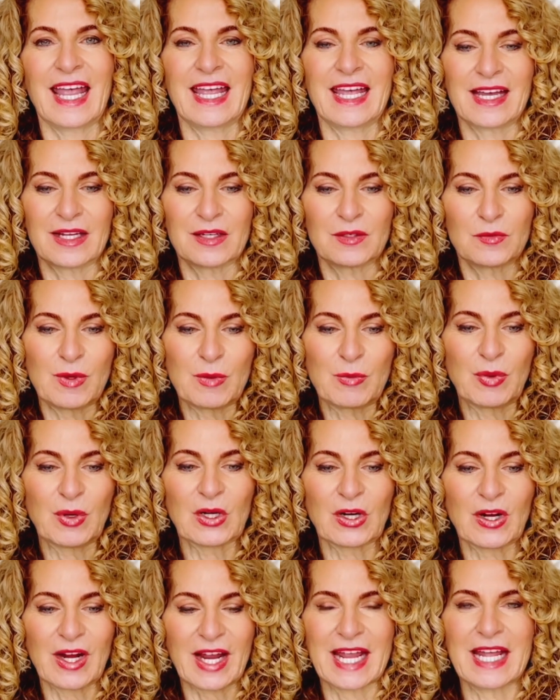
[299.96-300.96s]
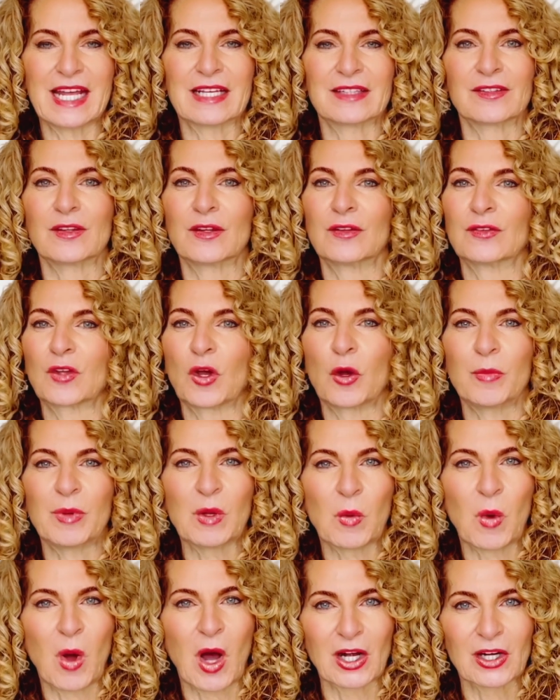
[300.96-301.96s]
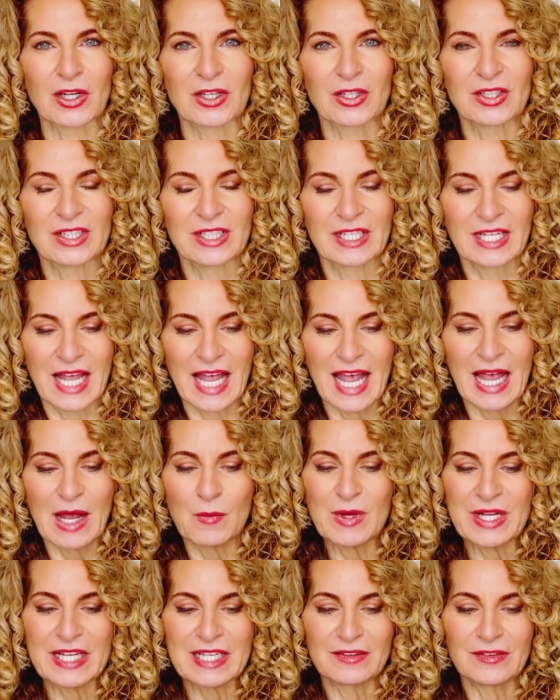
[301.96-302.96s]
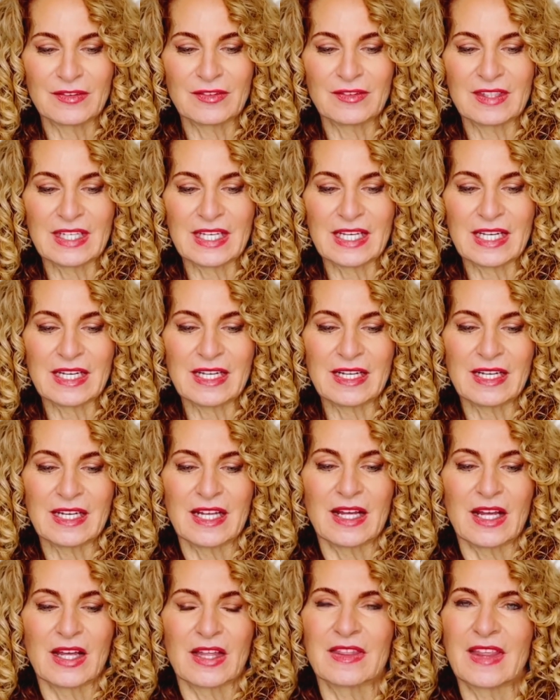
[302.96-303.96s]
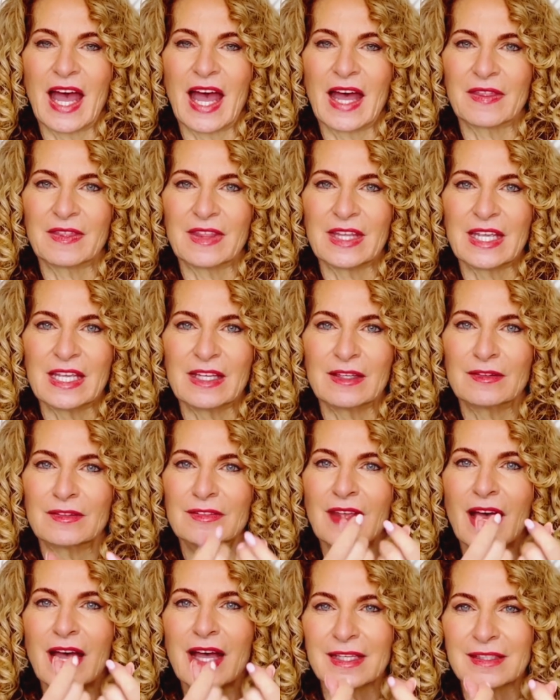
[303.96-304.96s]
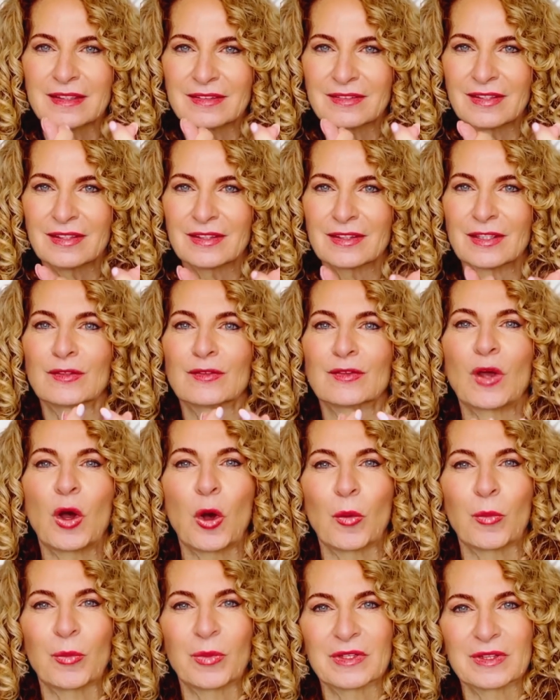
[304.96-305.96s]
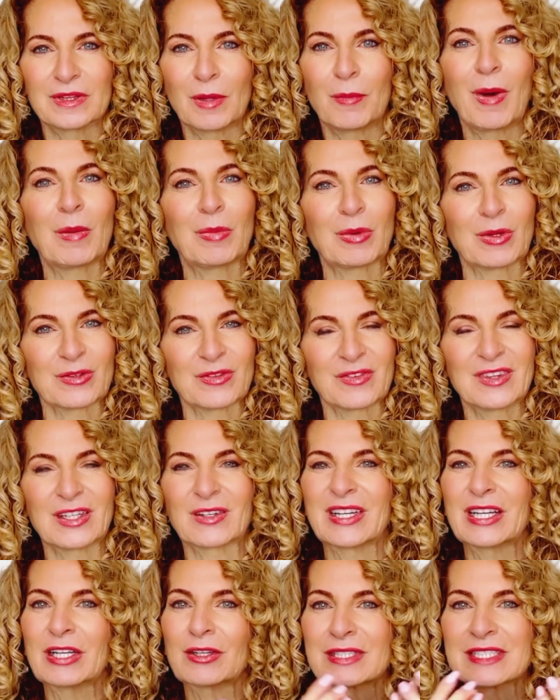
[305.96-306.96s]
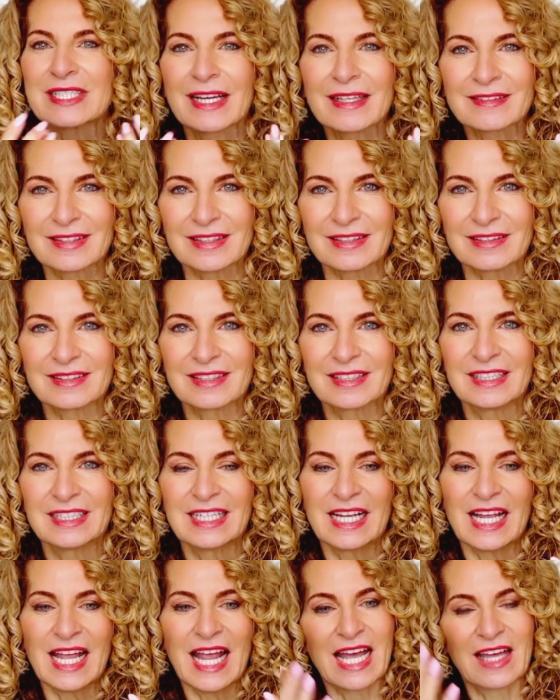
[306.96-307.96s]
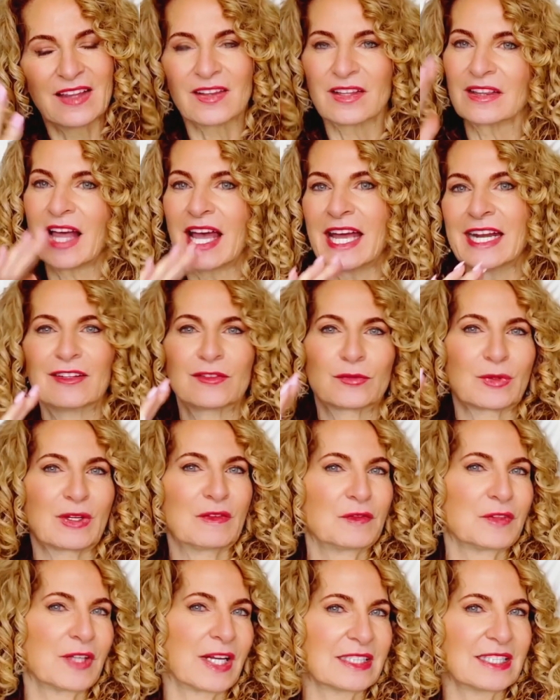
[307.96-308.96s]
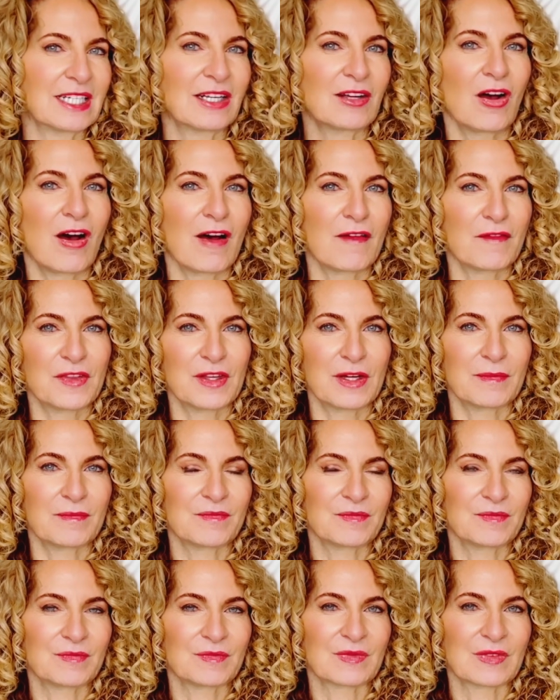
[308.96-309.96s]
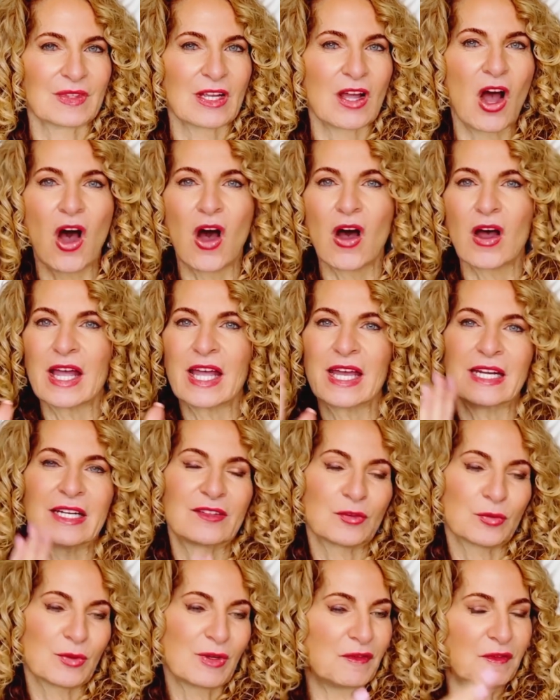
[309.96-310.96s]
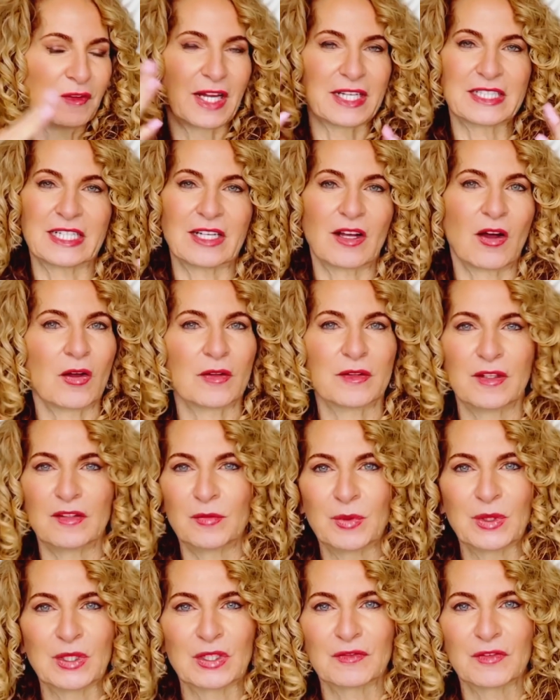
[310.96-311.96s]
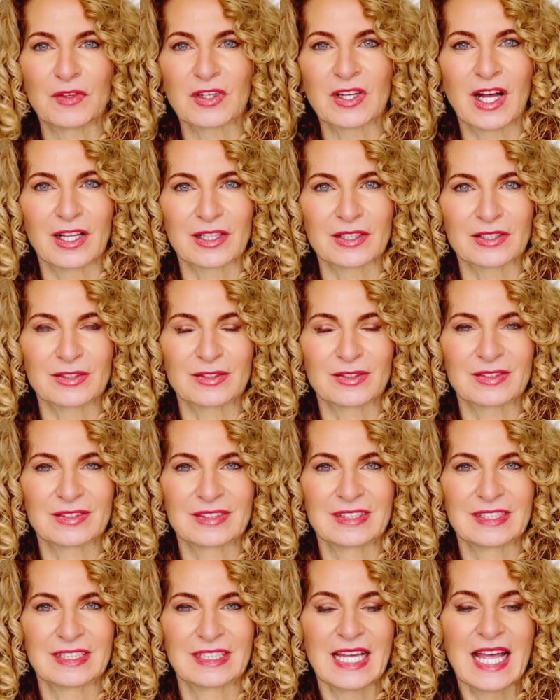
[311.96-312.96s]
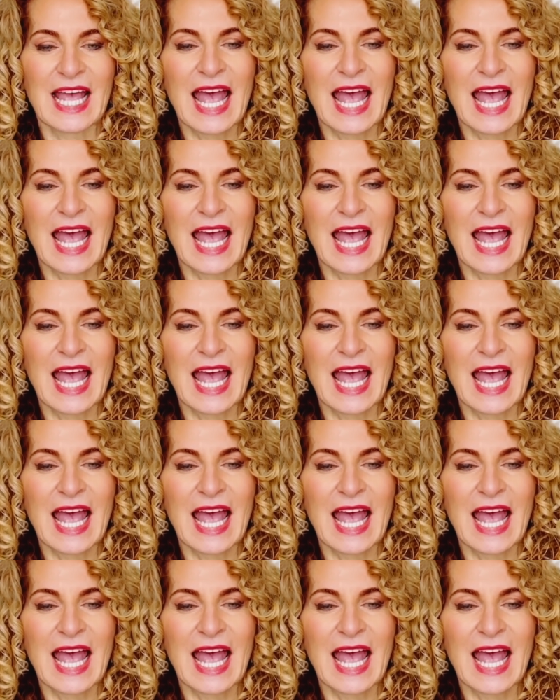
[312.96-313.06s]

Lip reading: and we put our hands in the soapy water, and we can see that the suds, the soap, the bubbles, they're iridescent, and the light is reflecting off them, and it's reflecting all these beautiful colors.